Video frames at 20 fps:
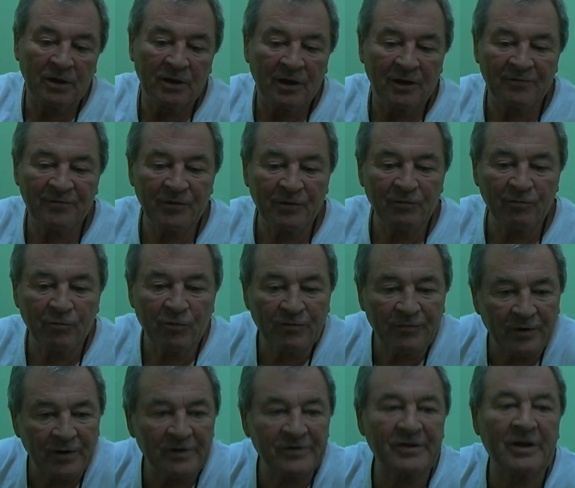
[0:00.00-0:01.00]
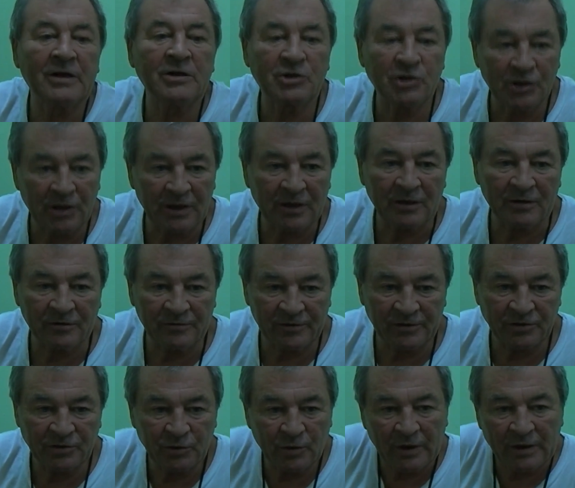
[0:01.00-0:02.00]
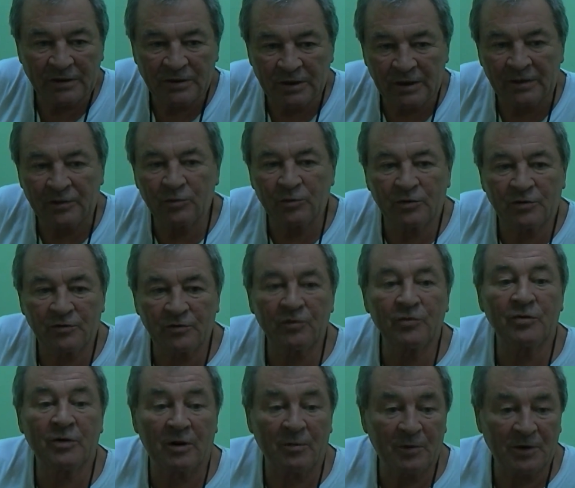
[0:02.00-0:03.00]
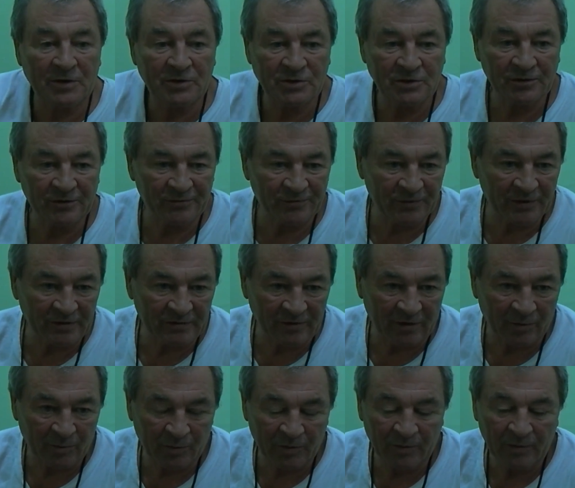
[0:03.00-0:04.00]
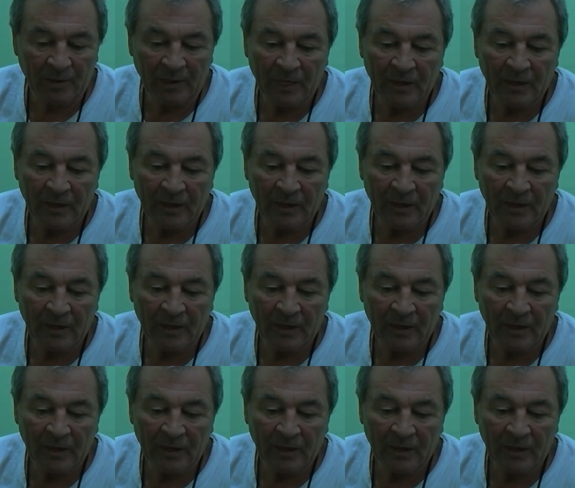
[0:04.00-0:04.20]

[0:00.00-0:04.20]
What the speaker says: if you reverse engineer the situation into 2 dimensions, for example,